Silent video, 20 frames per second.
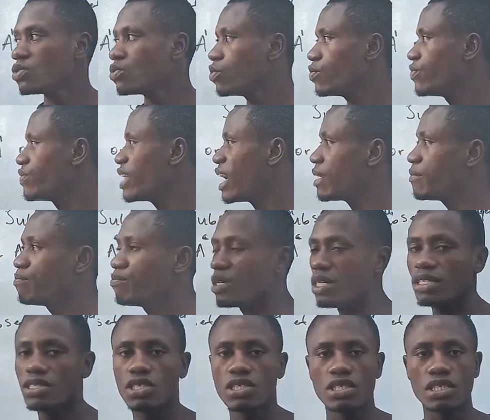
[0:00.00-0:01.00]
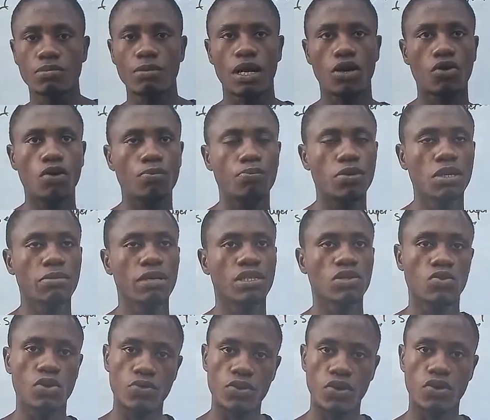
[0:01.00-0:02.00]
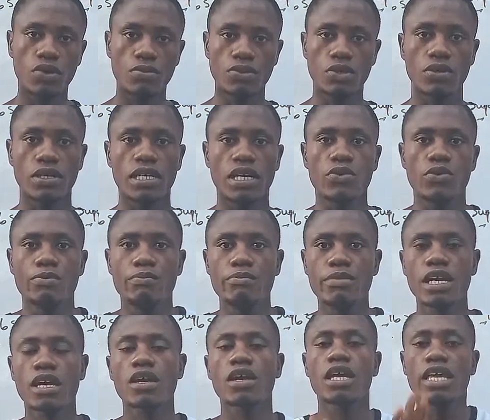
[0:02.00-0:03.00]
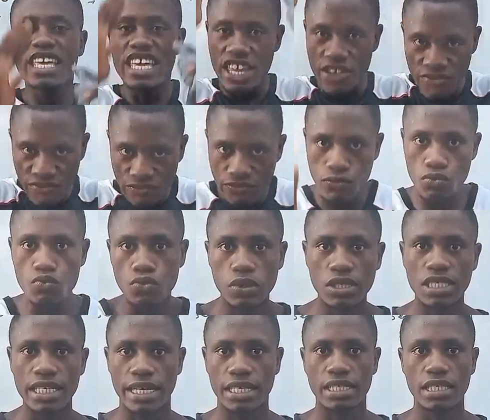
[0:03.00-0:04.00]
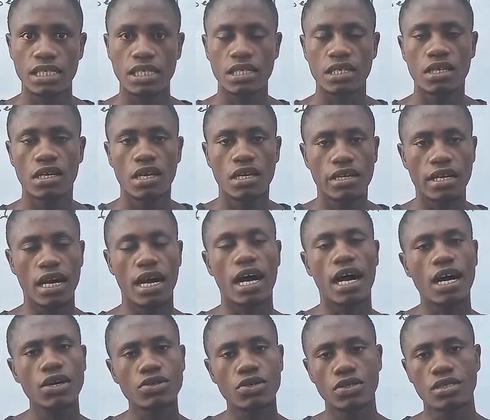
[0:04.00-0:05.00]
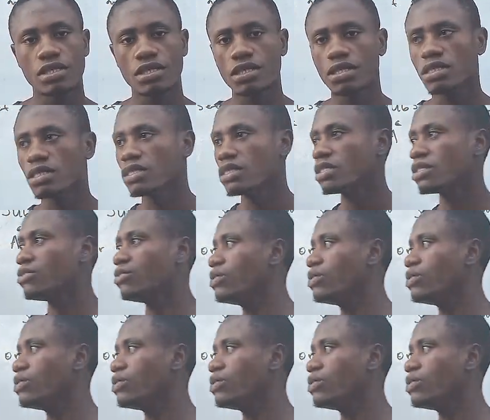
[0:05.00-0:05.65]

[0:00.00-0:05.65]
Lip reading: So that means she's my complement. When we come together, we make a full set. Now, how does this